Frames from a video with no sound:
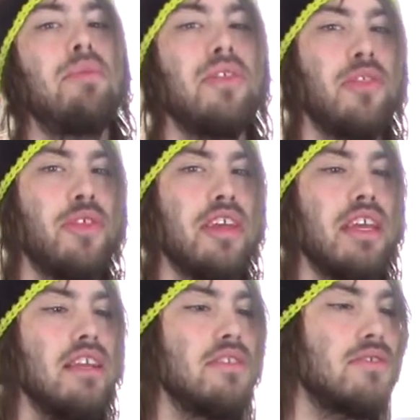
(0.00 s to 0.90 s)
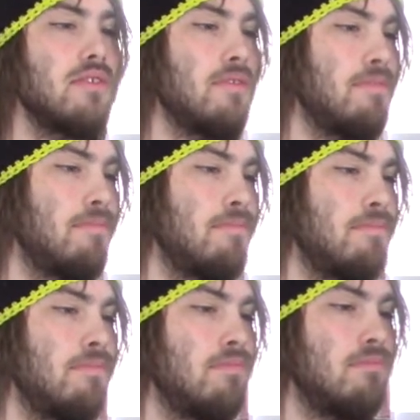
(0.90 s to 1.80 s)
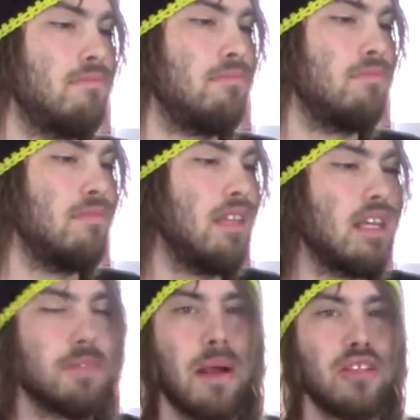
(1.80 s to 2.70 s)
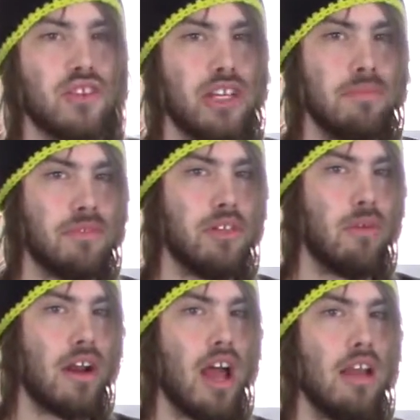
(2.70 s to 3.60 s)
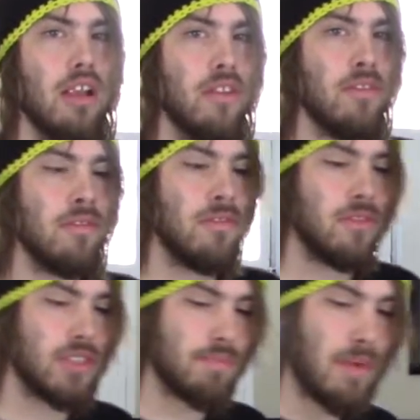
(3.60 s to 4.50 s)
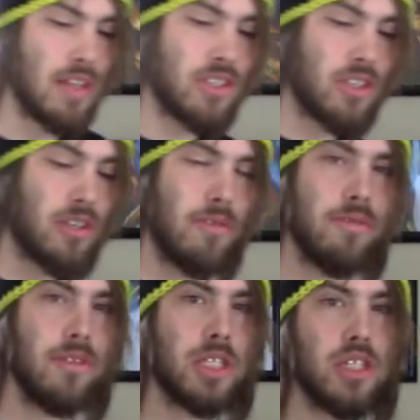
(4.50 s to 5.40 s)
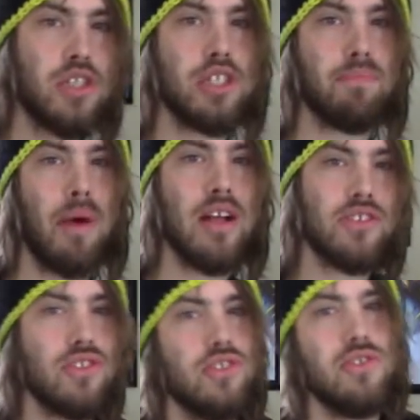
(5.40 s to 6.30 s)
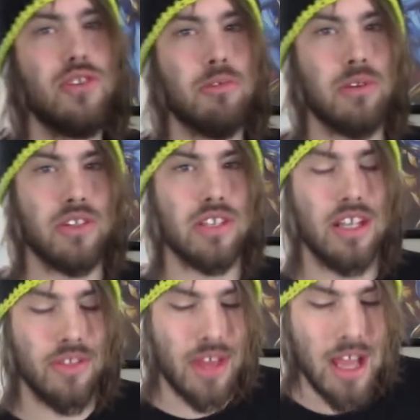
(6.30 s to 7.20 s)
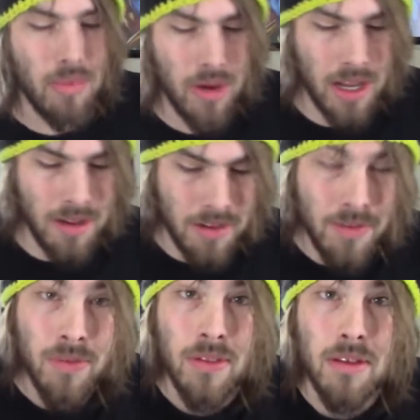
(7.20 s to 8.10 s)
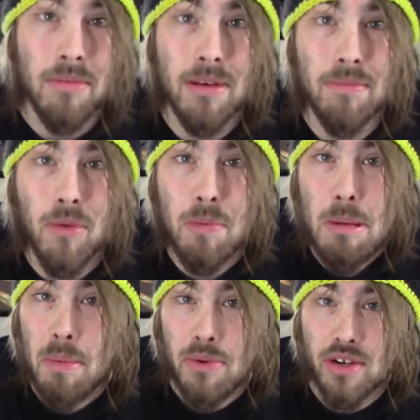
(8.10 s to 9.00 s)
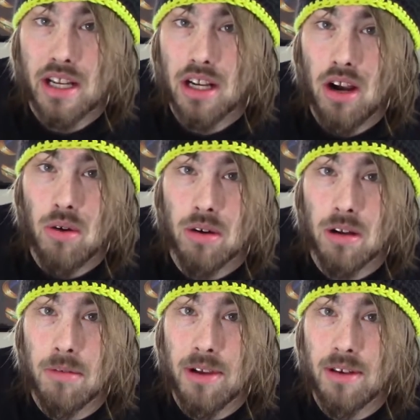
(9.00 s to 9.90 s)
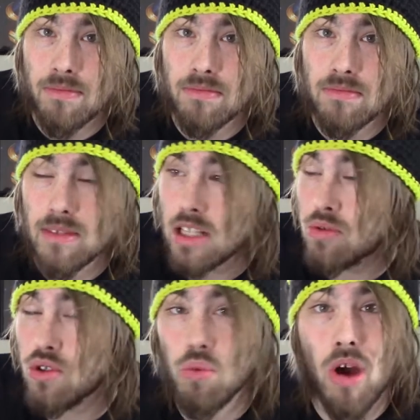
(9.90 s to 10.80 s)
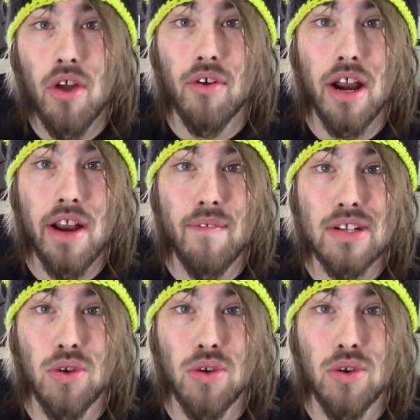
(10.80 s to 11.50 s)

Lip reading: But the thing is, yeah, sponsor him too, why not? They should sponsor us YouTubers, and that way, I mean, more people will be drinking Coke. I mean, that's what you want, right?